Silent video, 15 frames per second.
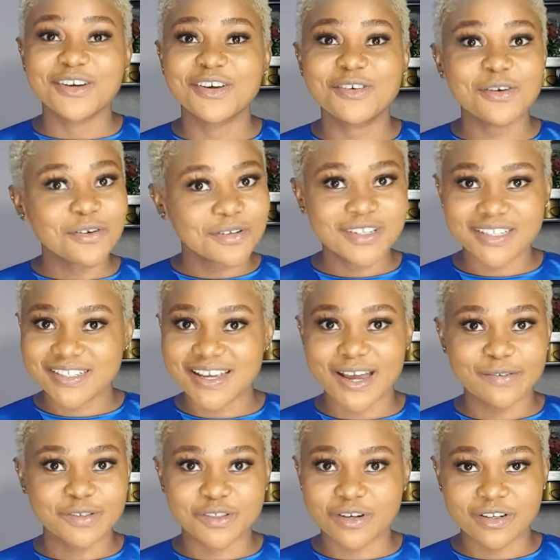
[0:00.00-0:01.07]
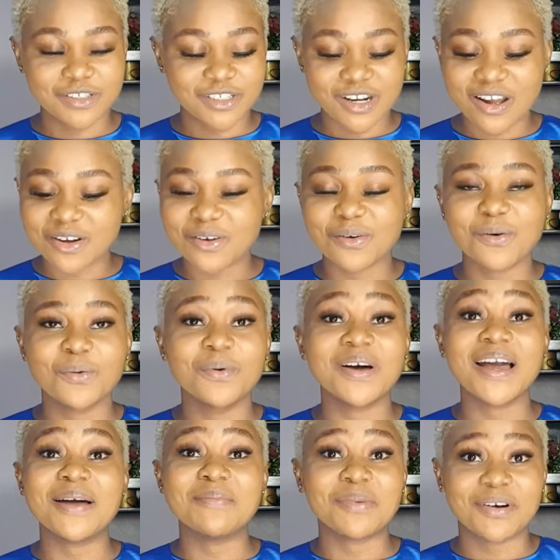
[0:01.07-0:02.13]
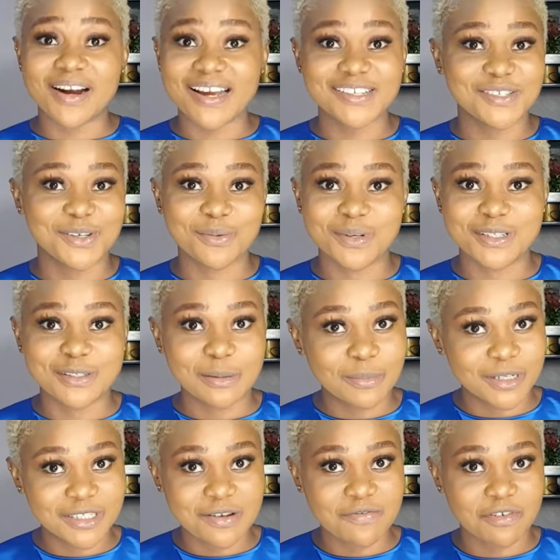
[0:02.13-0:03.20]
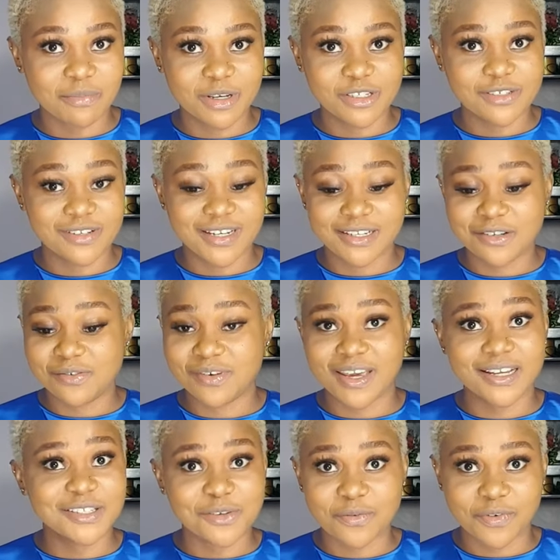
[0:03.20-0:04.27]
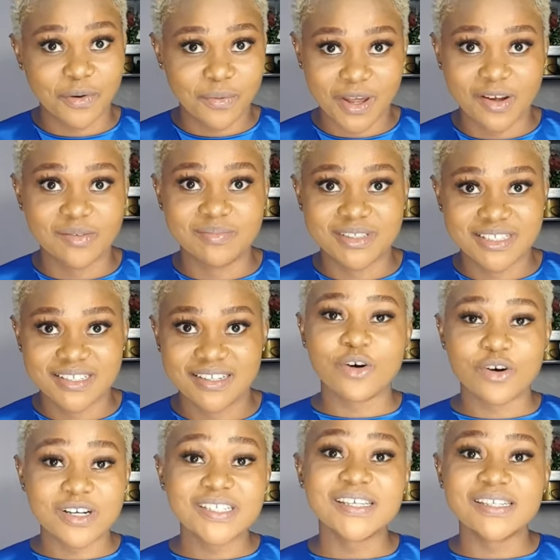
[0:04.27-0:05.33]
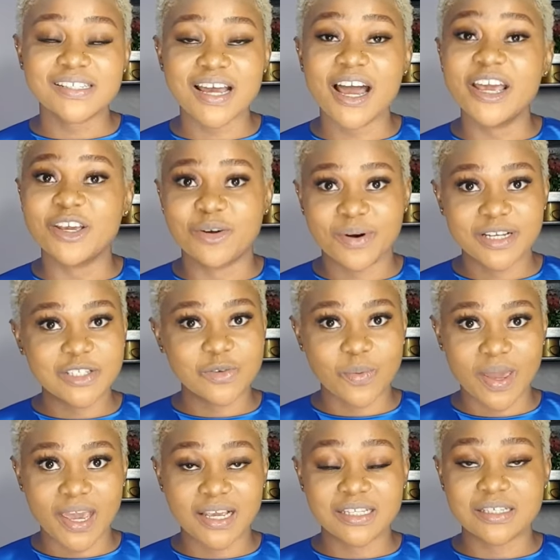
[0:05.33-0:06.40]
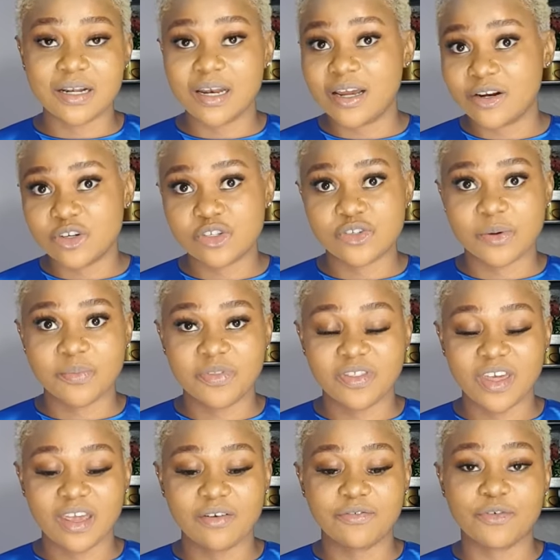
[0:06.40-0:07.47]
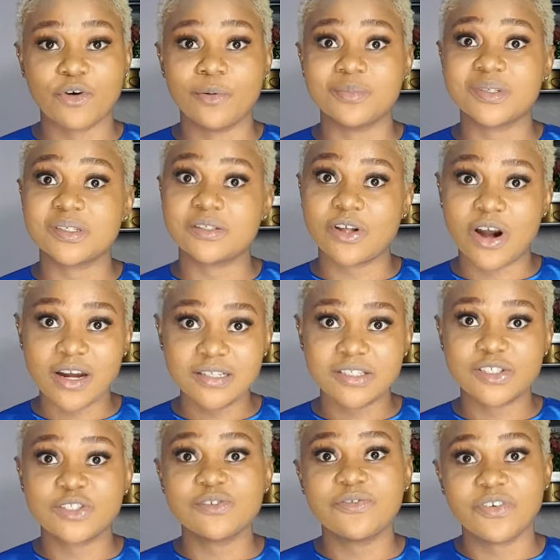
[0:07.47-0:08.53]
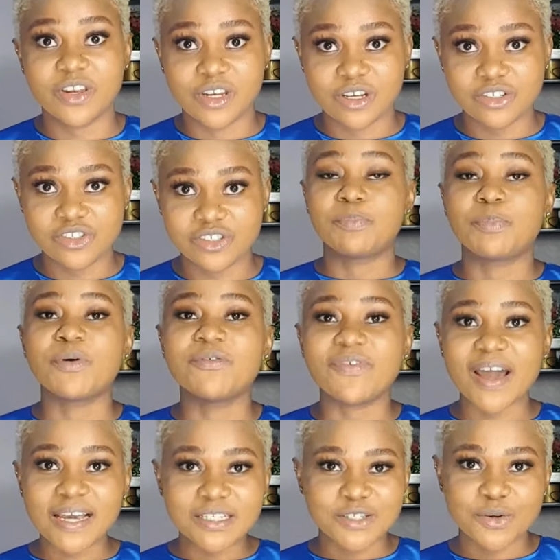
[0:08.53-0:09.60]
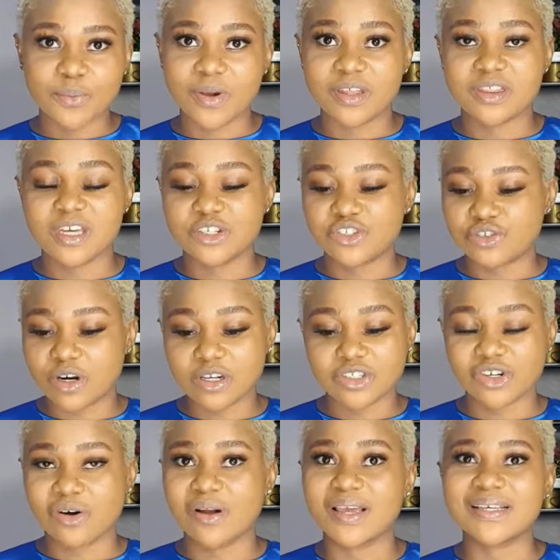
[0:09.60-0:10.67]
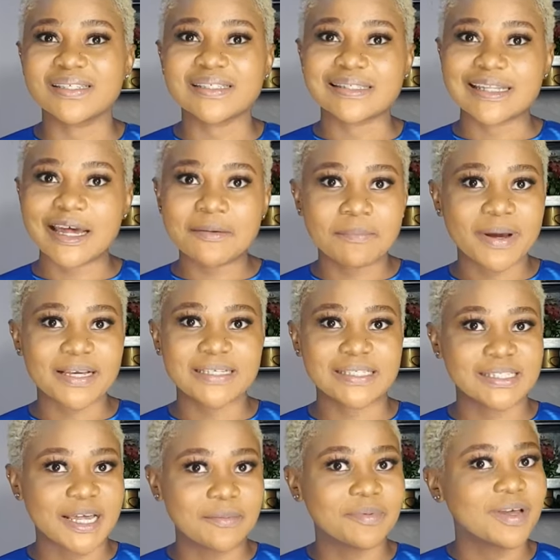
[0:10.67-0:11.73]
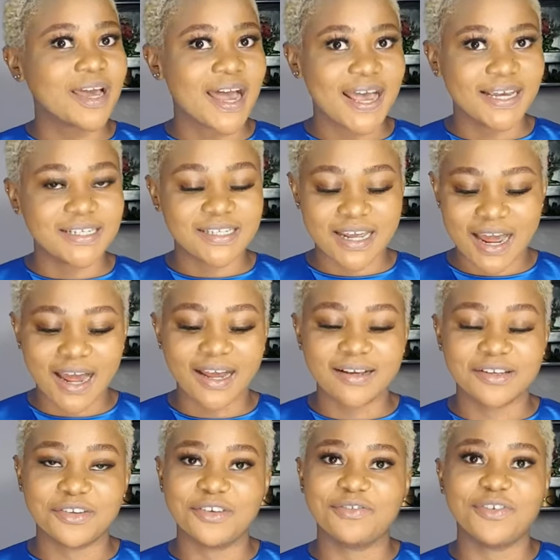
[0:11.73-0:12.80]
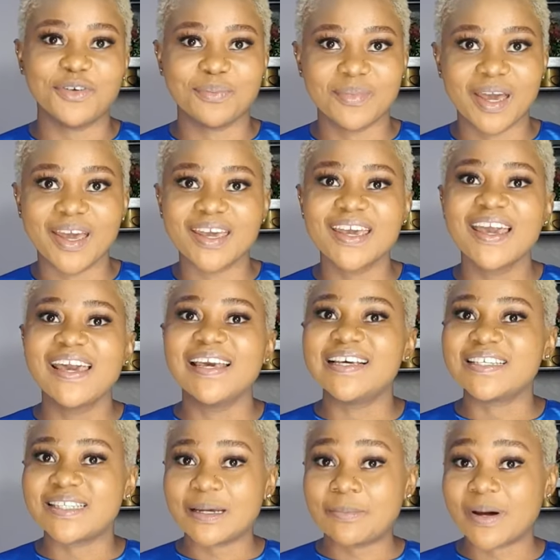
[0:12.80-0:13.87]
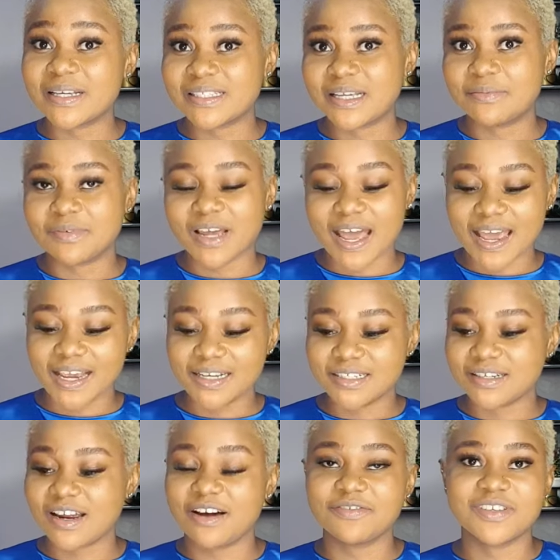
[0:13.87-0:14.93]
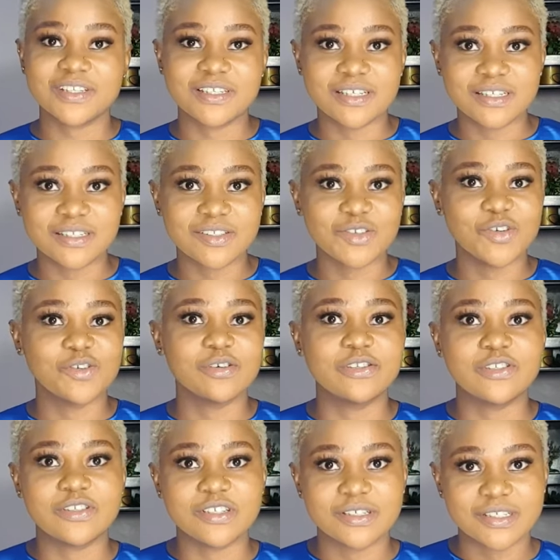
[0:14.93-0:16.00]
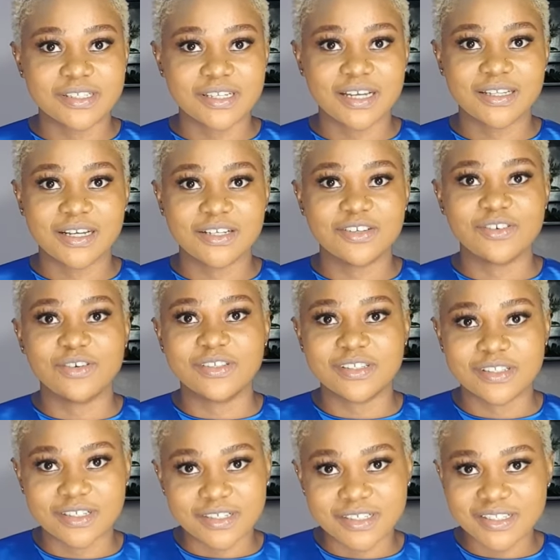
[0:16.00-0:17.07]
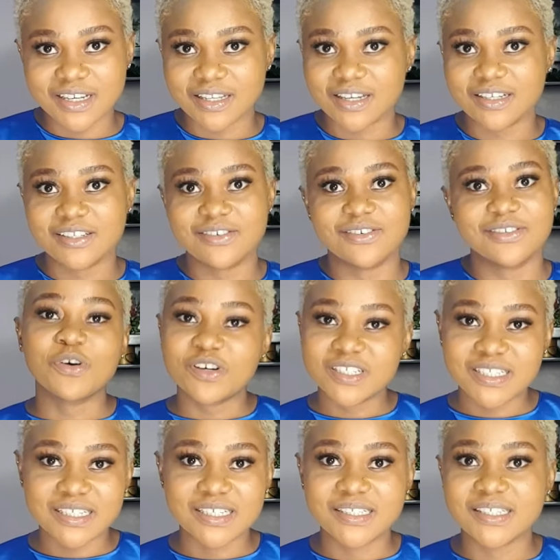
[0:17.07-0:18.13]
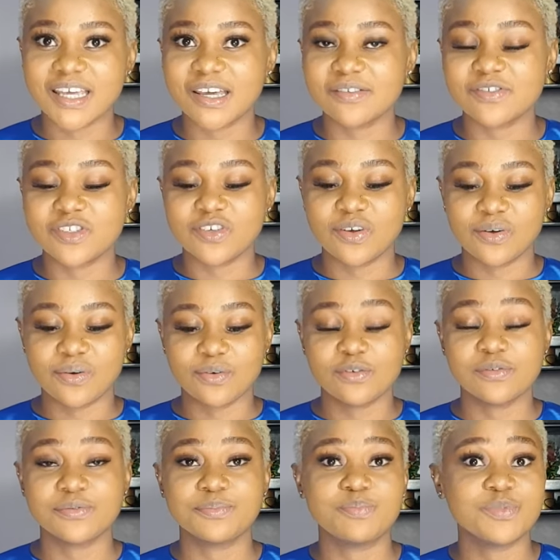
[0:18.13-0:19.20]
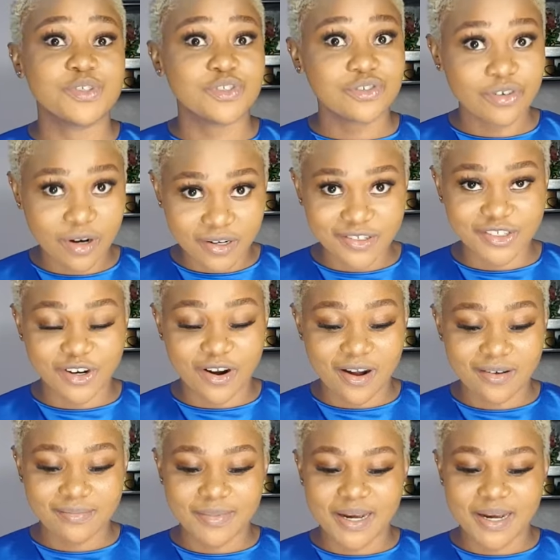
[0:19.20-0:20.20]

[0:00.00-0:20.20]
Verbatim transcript: Google doesn't have structure. Google embarrasses you with so much information and you get overwhelmed. Courses are a great way to learn something from start to finish. It provides you with a structure, a step-by-step guide, yeah, if you may, a step-by-step guide. After this, you go to this, and then you go to this, and then in courses gives you structure.